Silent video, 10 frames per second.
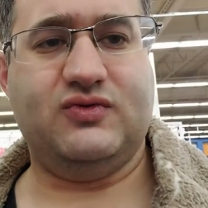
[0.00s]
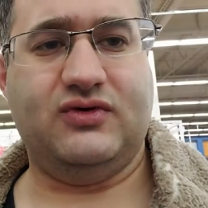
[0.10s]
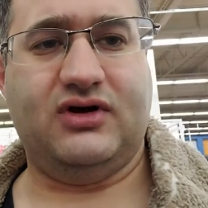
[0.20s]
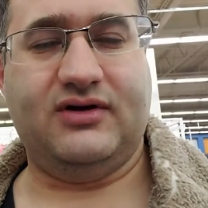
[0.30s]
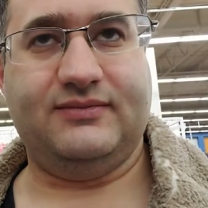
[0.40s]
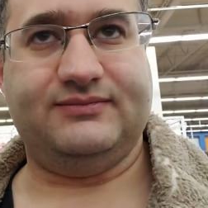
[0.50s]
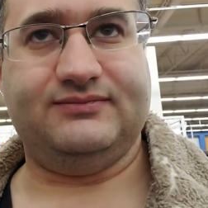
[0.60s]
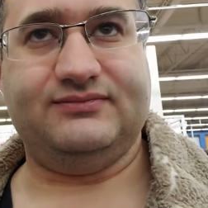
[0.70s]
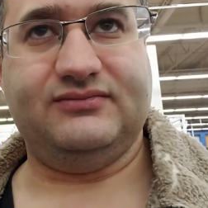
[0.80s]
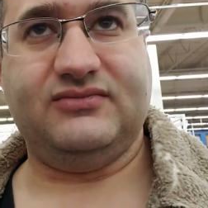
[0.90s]
so
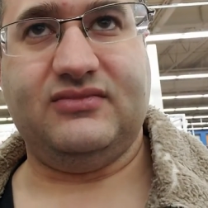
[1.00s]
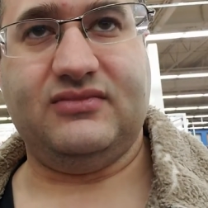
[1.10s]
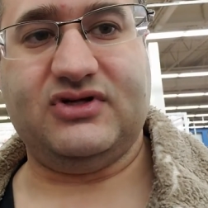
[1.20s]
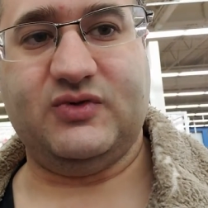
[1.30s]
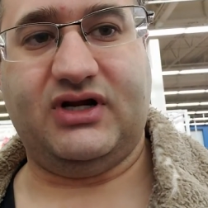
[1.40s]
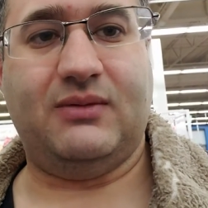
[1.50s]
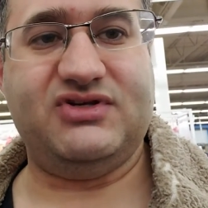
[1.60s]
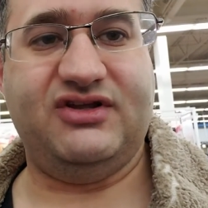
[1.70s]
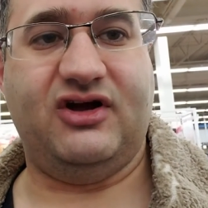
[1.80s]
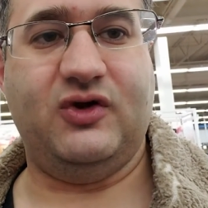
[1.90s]
when it comes
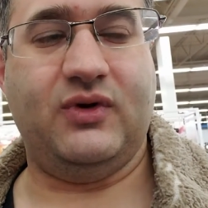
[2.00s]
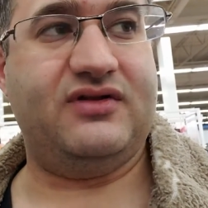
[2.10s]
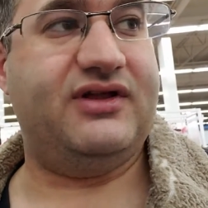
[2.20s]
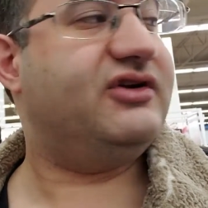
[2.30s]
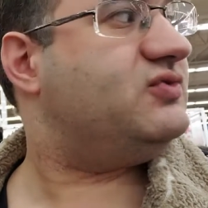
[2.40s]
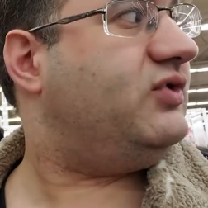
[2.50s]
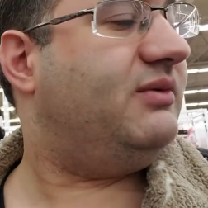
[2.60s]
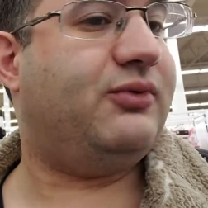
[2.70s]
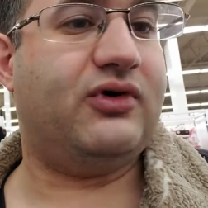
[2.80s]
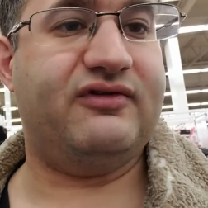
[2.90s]
to the underwear thing, there's one
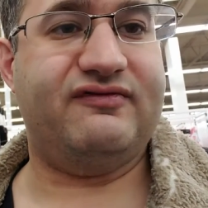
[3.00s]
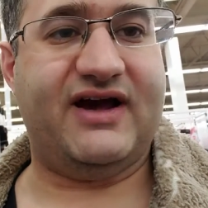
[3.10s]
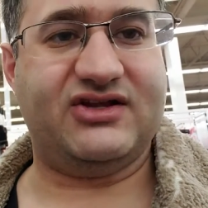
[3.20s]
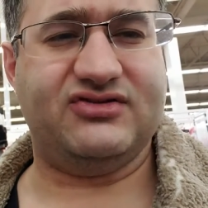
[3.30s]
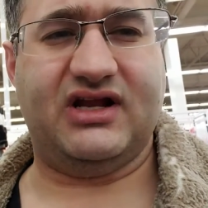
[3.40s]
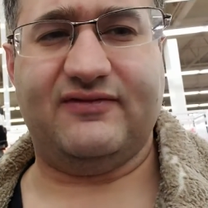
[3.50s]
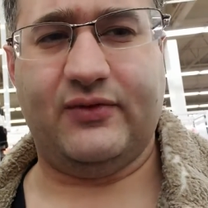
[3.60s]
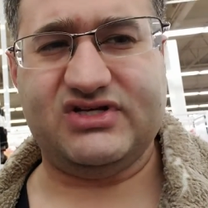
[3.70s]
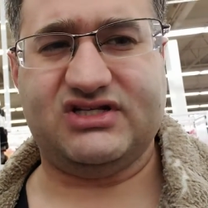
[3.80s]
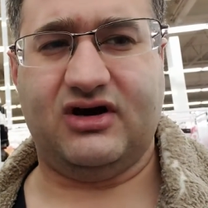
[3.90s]
important factor that I've
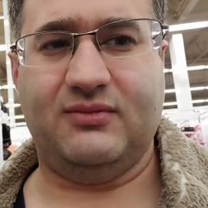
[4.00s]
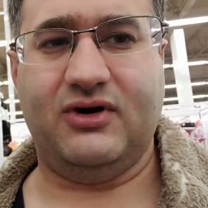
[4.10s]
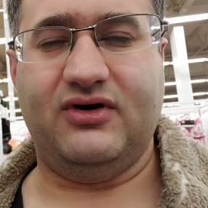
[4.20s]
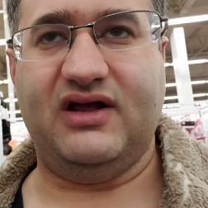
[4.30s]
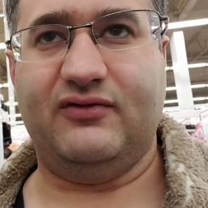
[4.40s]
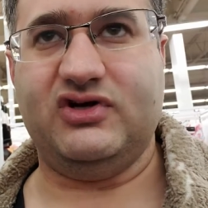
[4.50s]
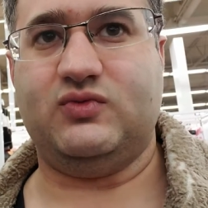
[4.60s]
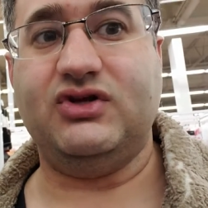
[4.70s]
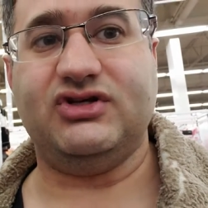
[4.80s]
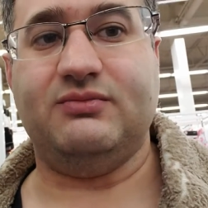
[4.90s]
always thought about and I've always
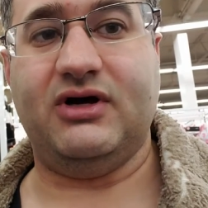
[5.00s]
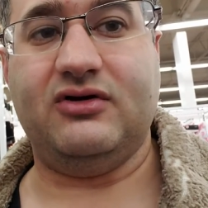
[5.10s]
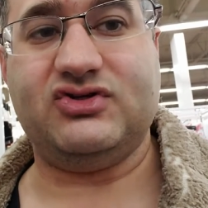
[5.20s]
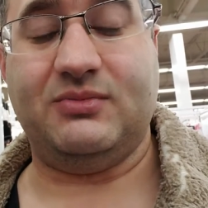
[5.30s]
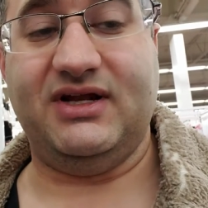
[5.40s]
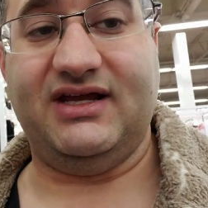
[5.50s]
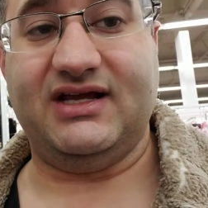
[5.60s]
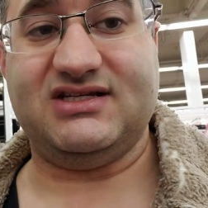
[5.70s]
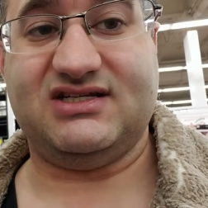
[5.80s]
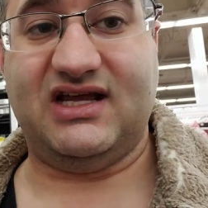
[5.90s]
wondered about, so I'm gonna
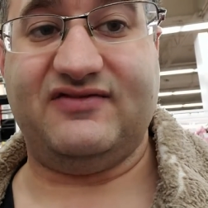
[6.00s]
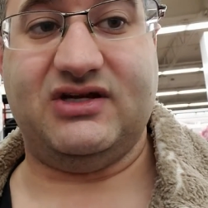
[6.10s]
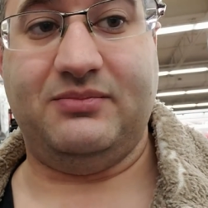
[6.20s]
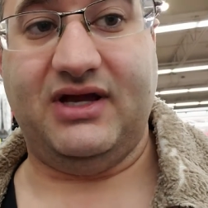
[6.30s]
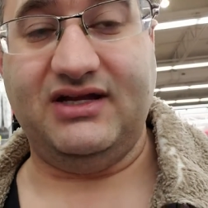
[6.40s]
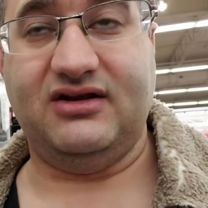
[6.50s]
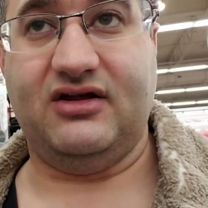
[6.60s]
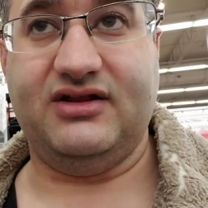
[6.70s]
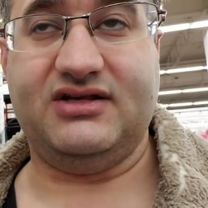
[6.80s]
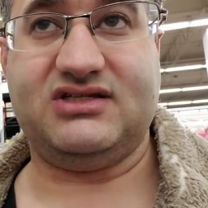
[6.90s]
get Steph's opinion
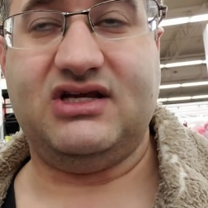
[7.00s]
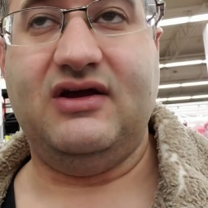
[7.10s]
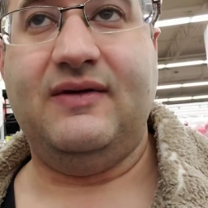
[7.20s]
on this.